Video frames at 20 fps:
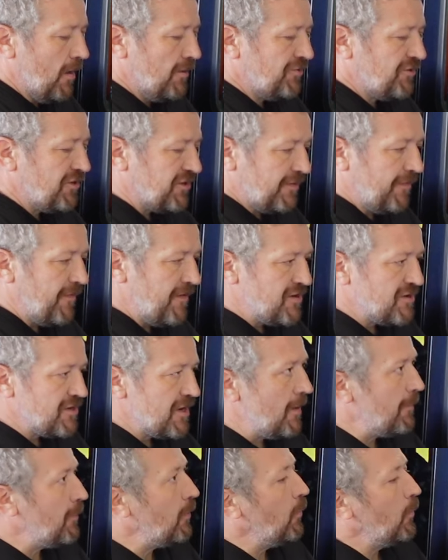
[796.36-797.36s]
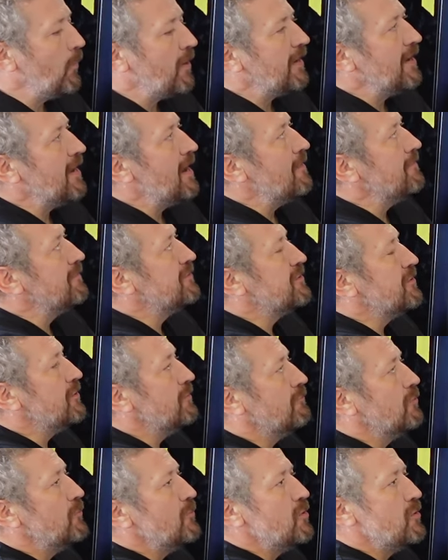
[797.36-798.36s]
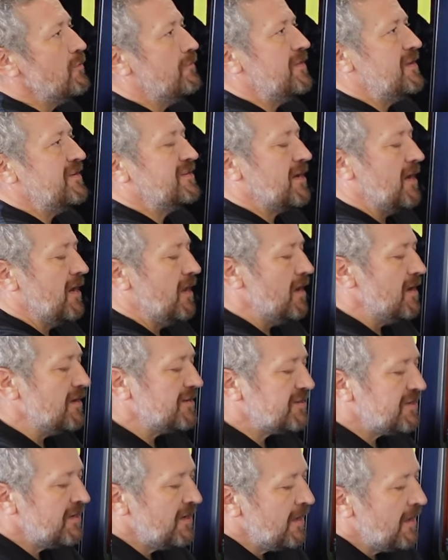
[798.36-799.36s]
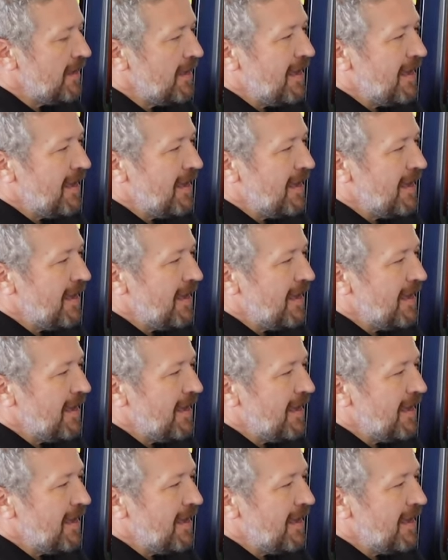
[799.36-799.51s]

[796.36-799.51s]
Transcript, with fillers: just to finish up, we're gonna have to remove this glass.